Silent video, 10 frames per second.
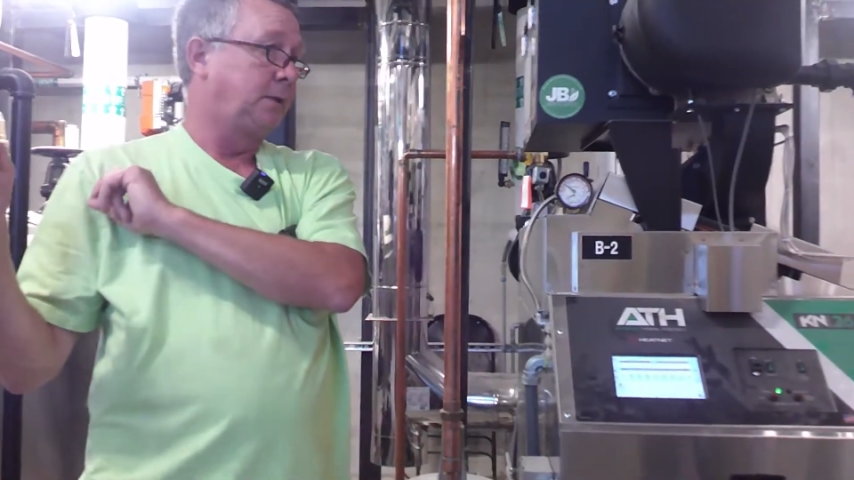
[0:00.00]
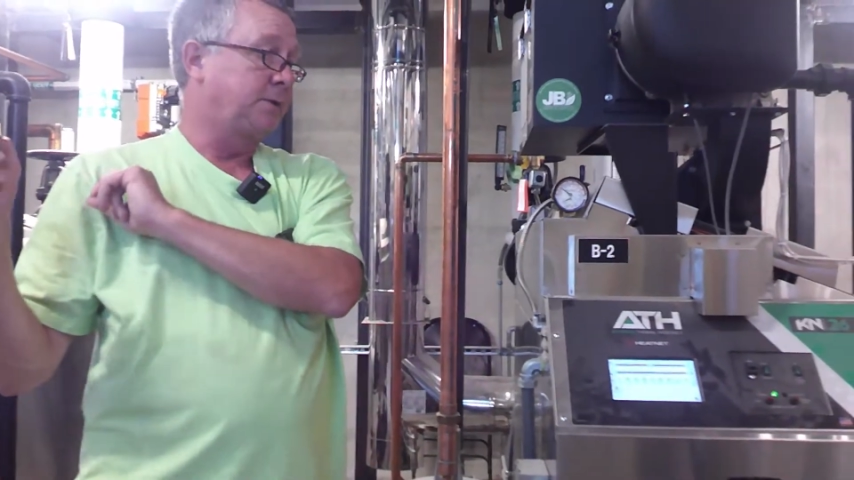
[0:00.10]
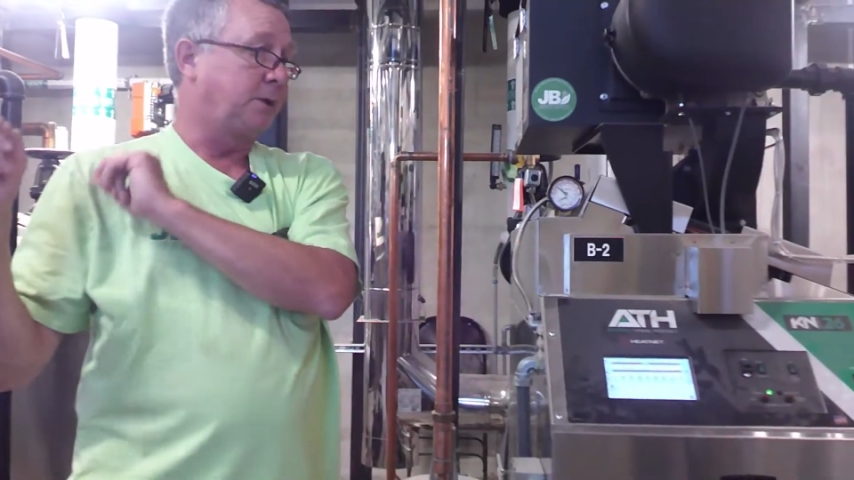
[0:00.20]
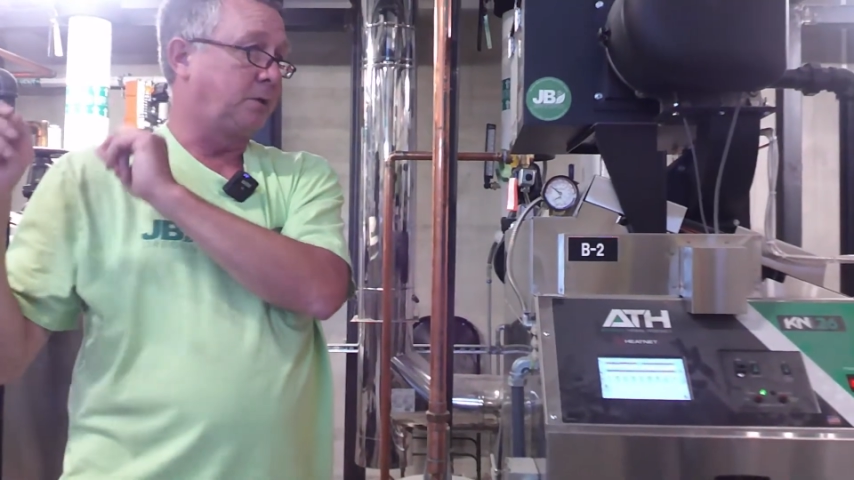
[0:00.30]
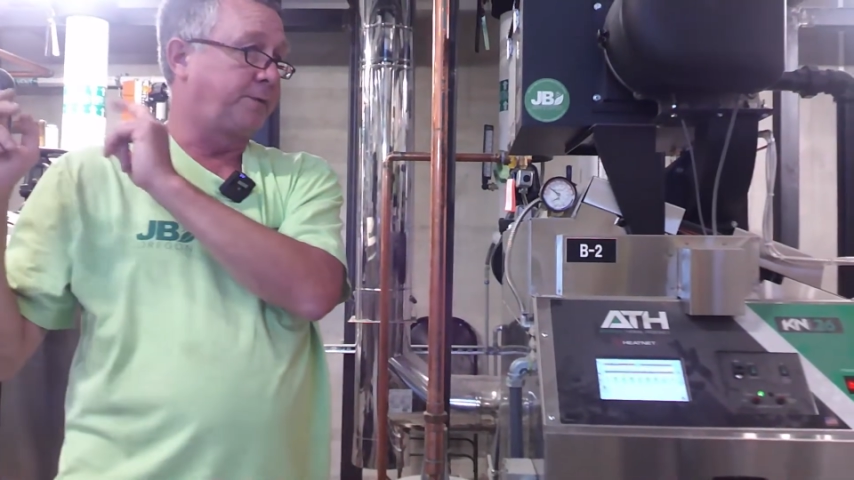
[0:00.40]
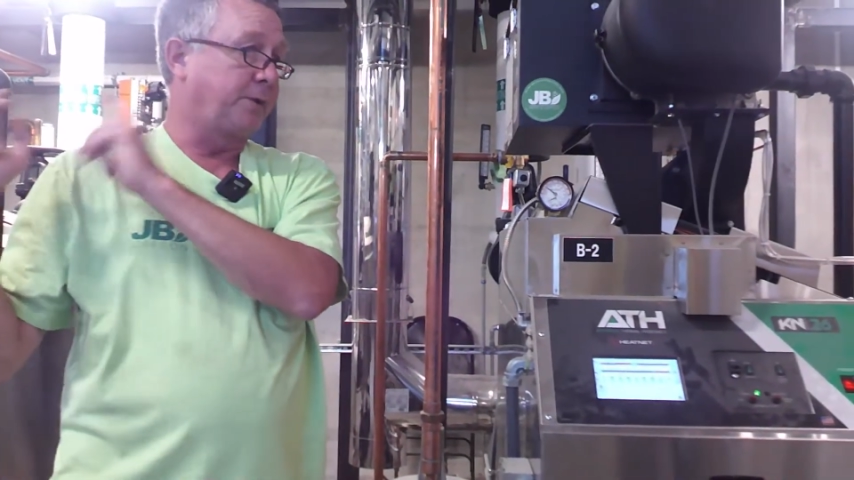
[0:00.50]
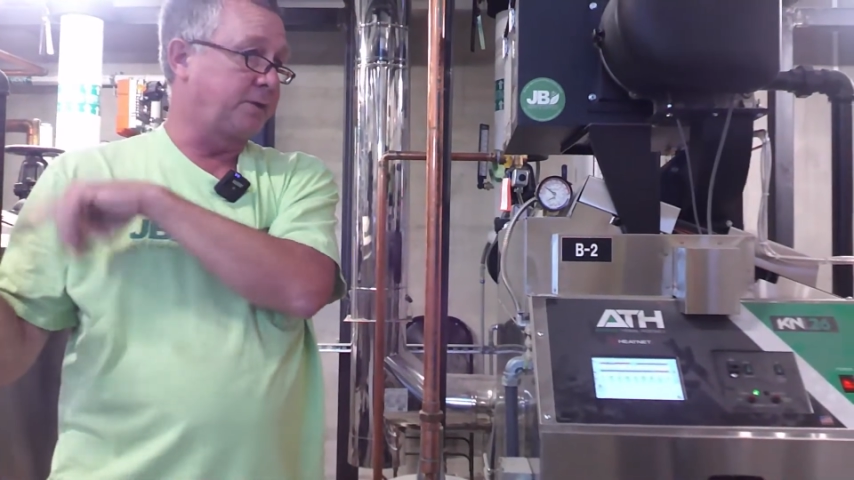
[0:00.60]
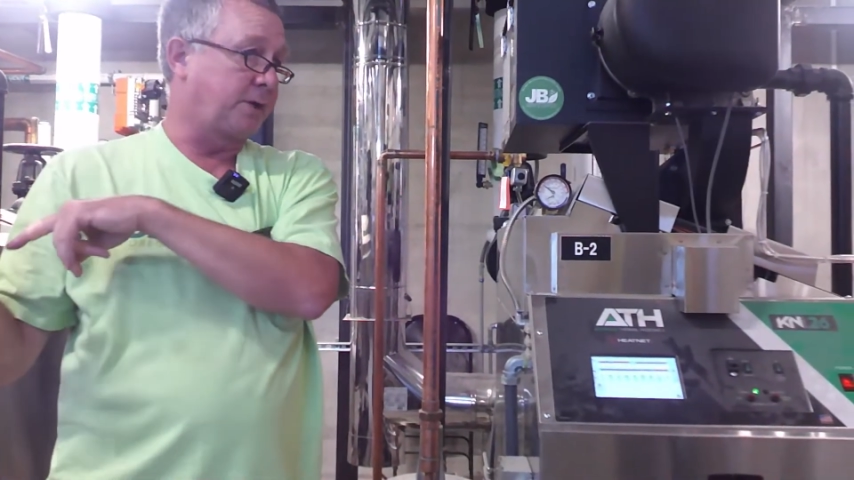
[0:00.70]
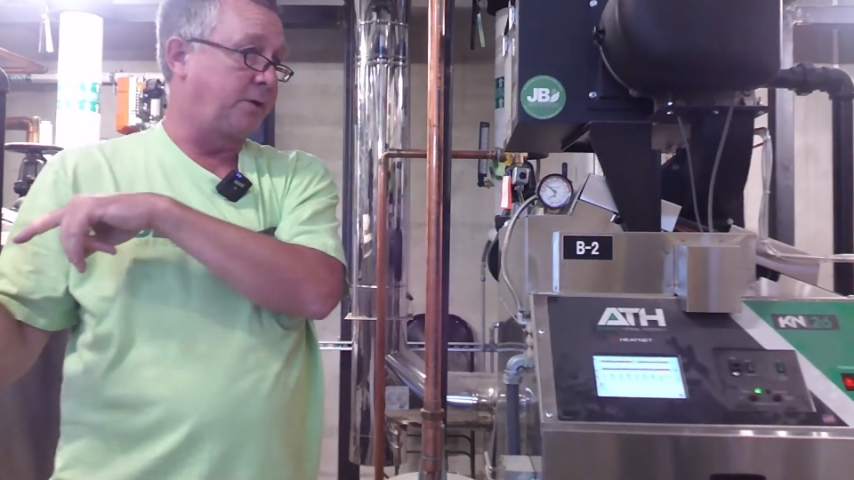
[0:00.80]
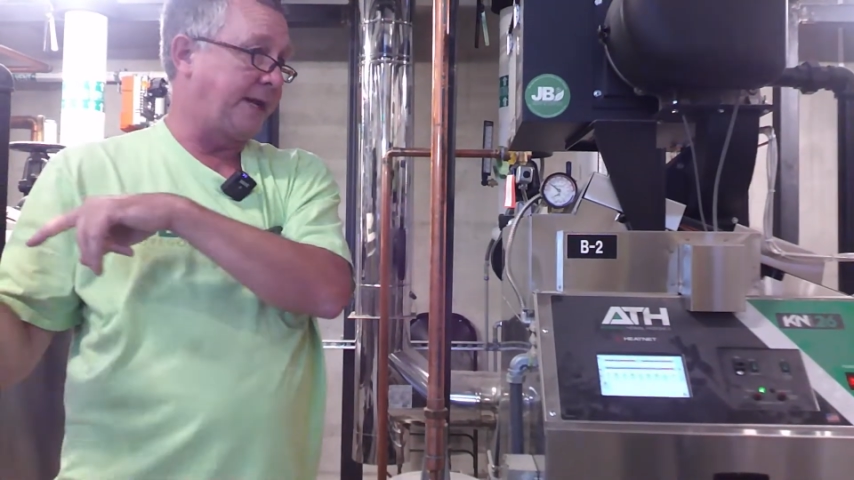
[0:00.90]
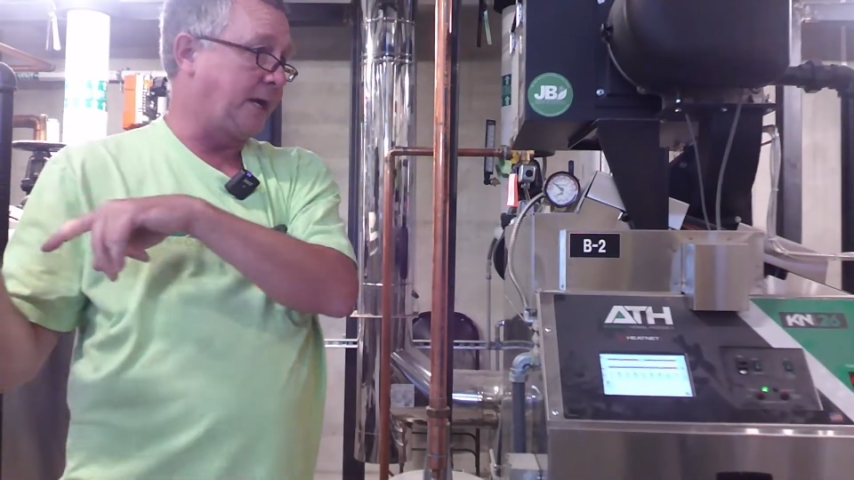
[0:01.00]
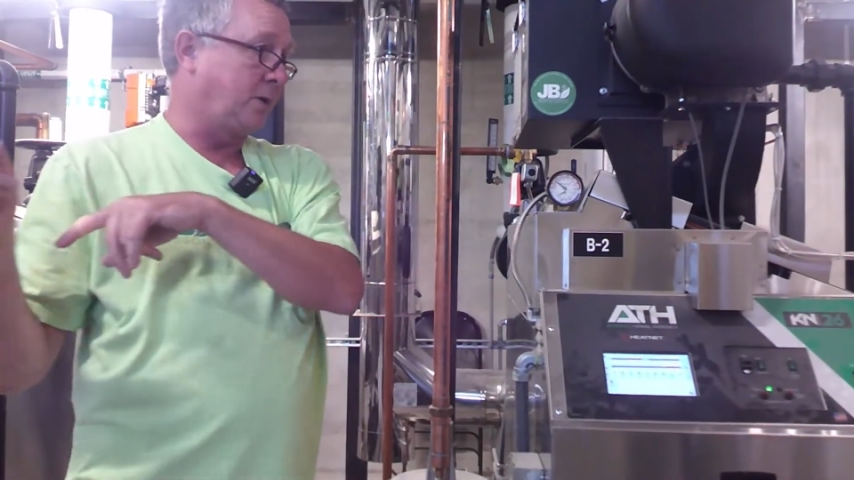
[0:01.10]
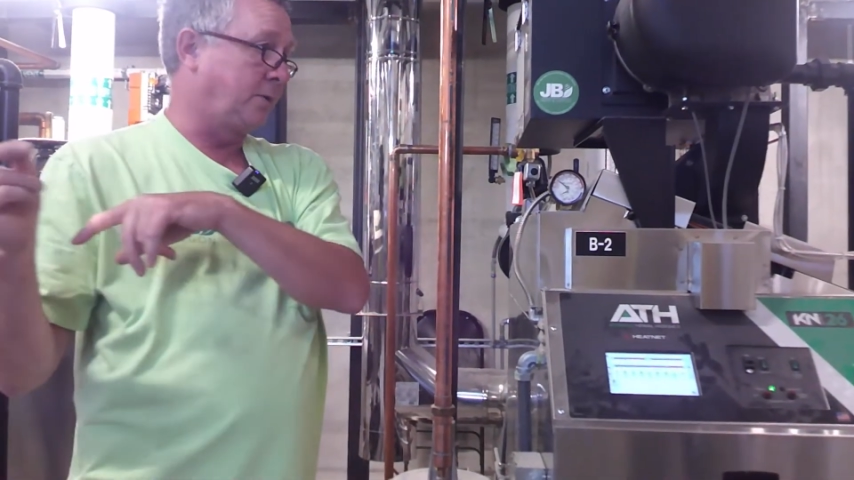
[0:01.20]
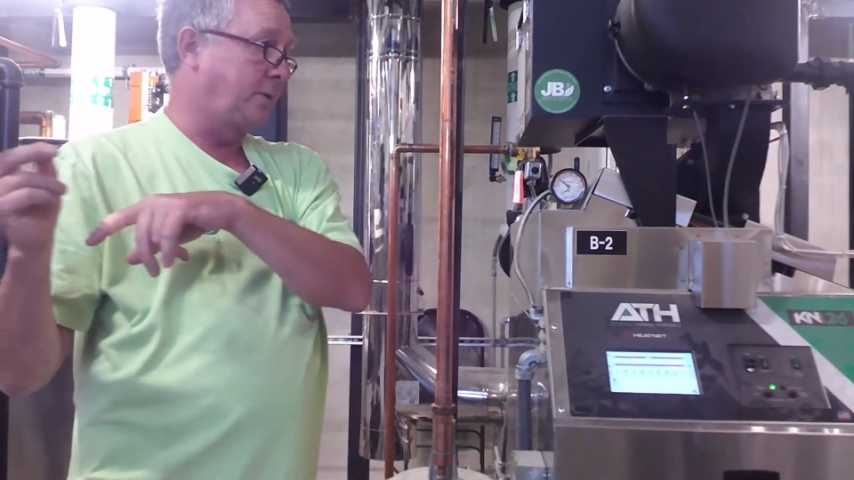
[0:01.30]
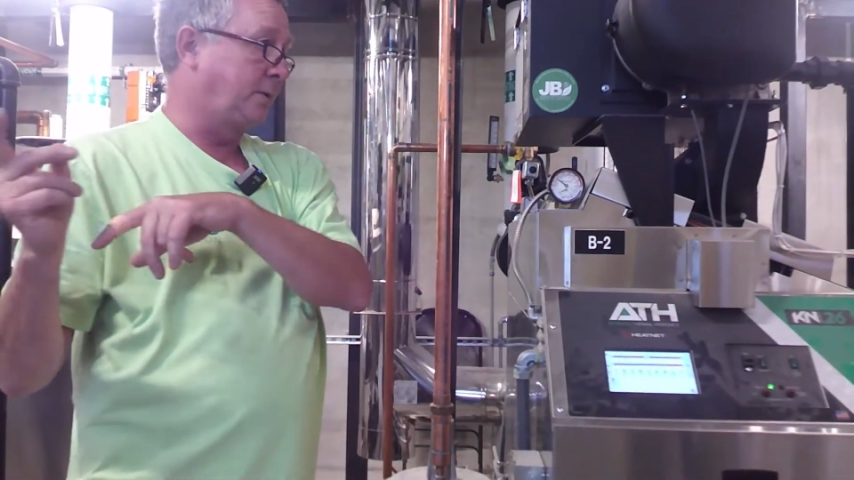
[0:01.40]
So if those aren't
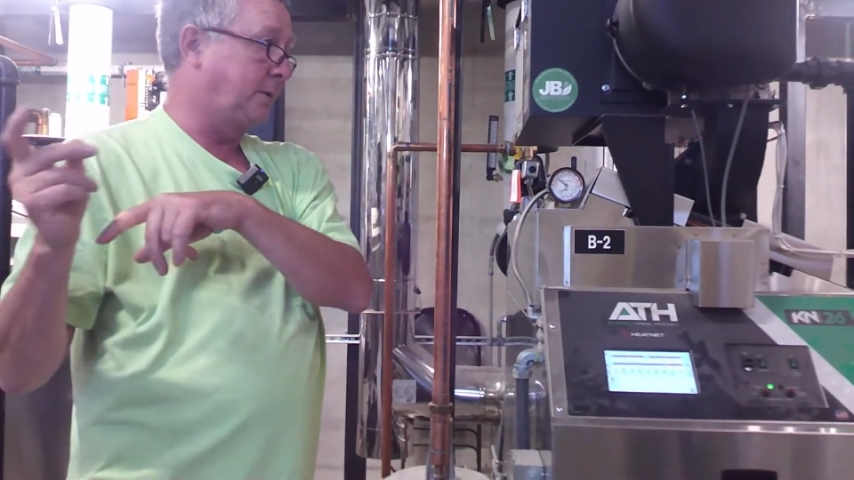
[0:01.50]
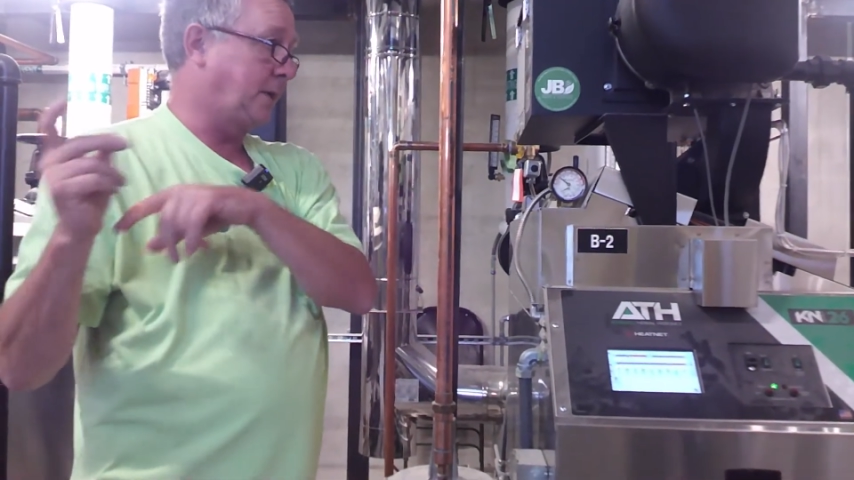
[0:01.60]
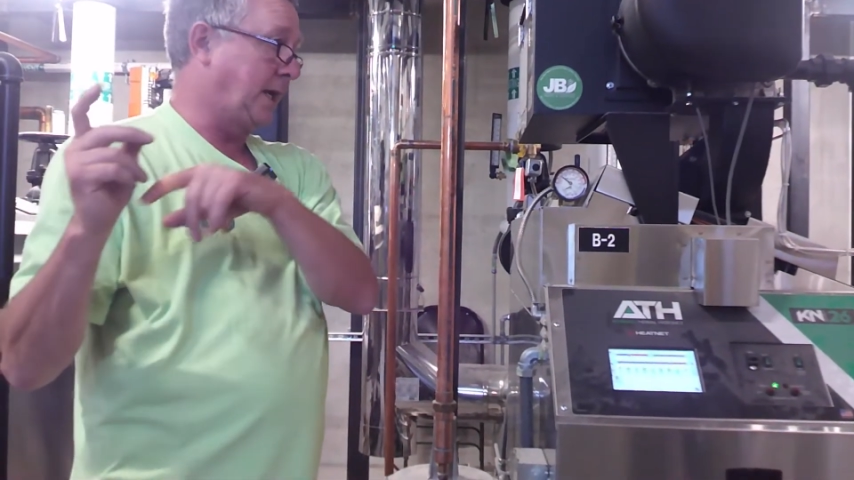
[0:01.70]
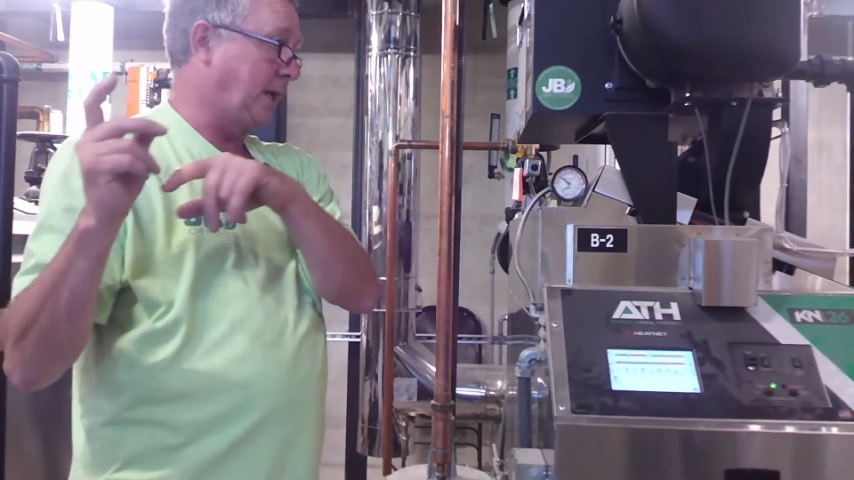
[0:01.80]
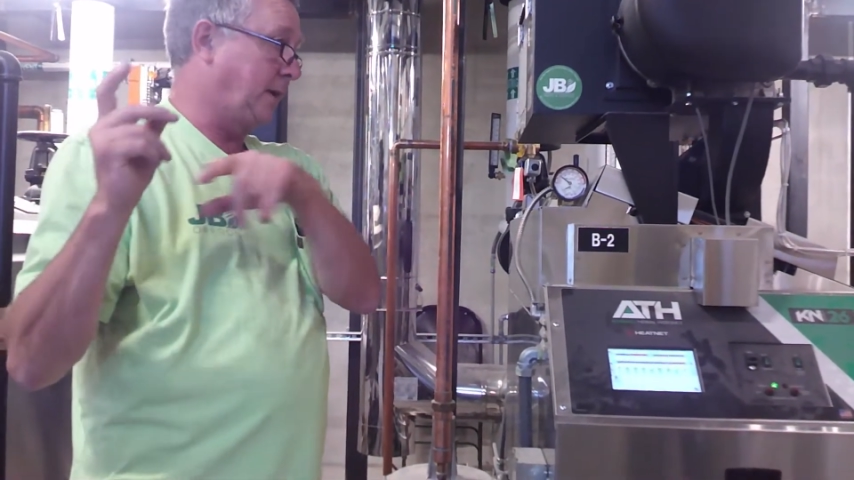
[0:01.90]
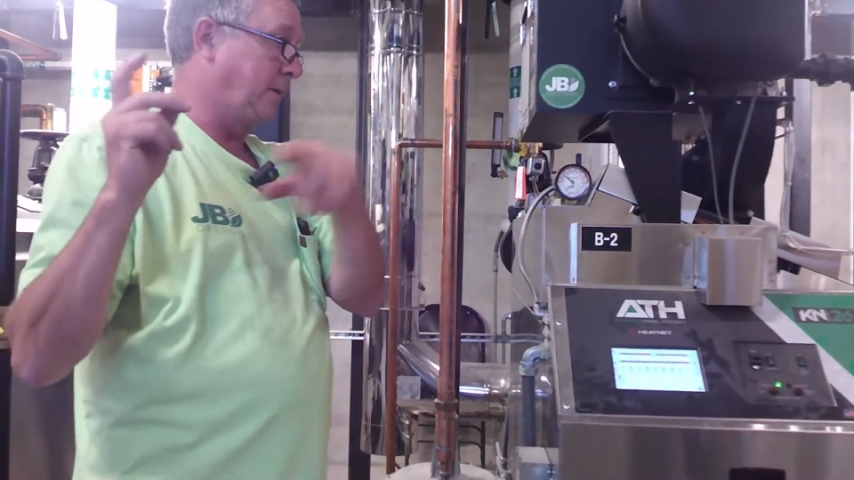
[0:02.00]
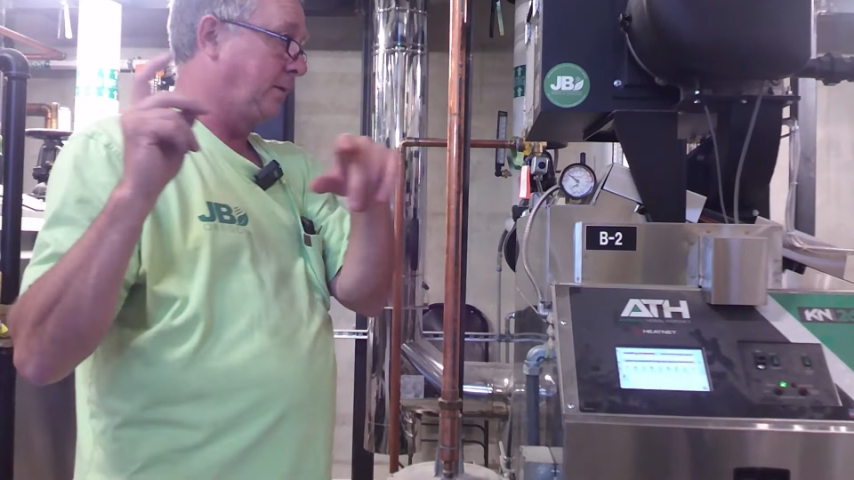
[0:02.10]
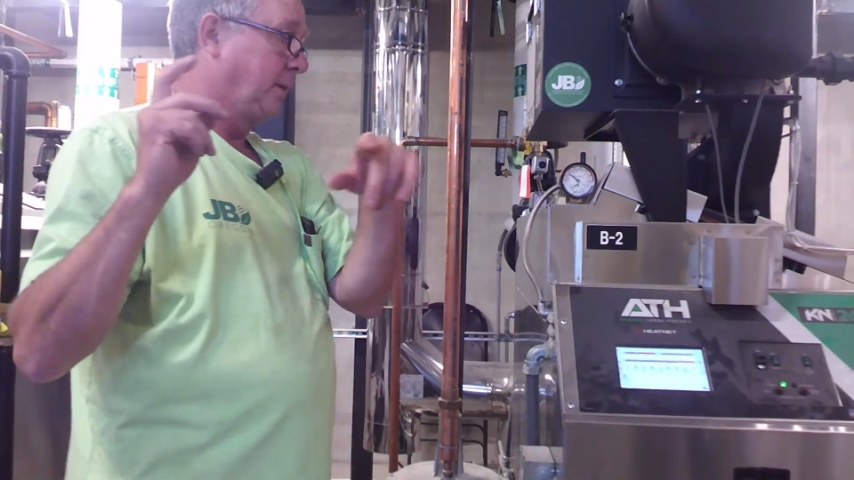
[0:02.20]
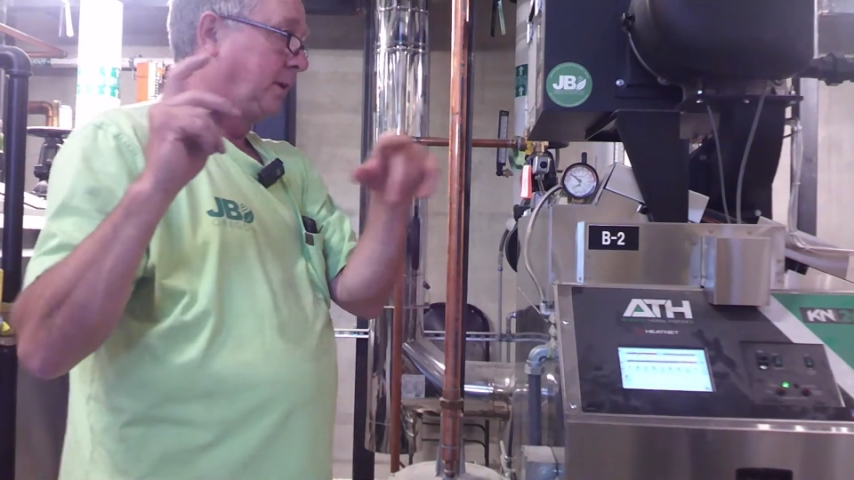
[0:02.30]
down, and